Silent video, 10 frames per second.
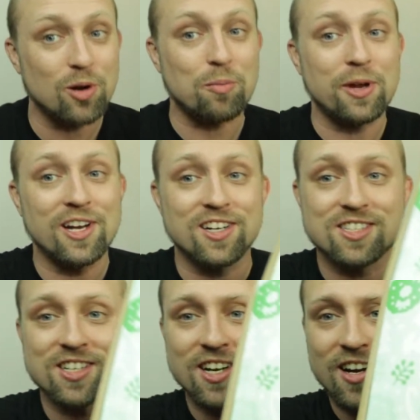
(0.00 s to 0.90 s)
or
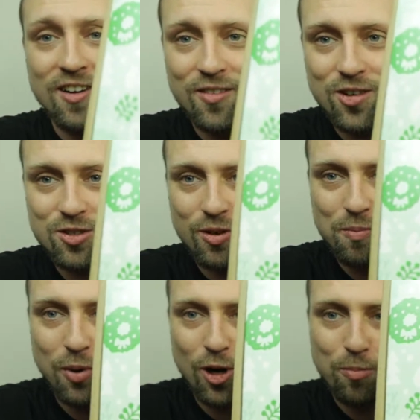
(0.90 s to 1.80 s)
Peanuts version
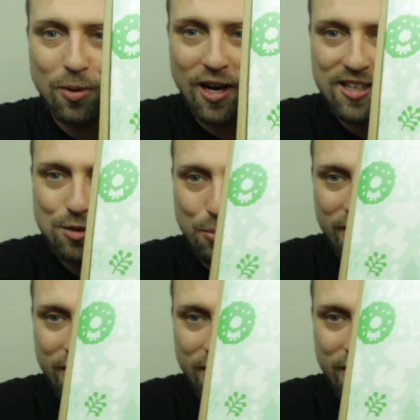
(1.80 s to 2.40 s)
one, BarkBox